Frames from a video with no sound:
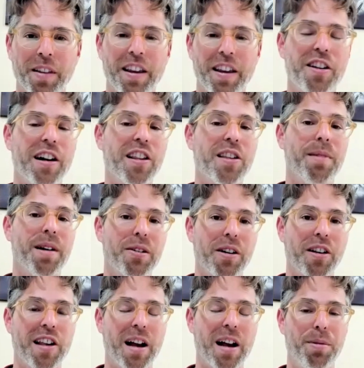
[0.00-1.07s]
He's got some other
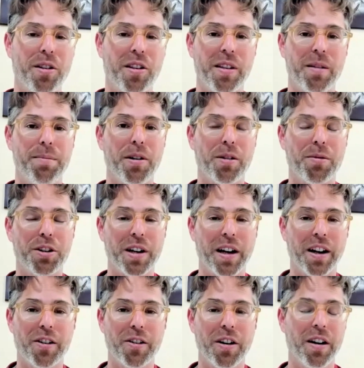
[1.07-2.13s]
examples in the book, which I
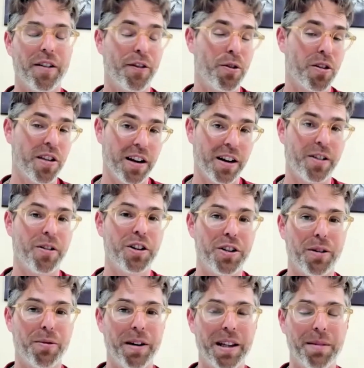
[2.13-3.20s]
encourage
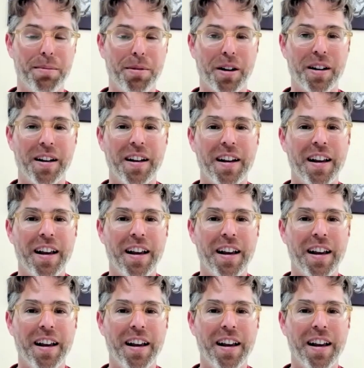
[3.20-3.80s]
you to read the book.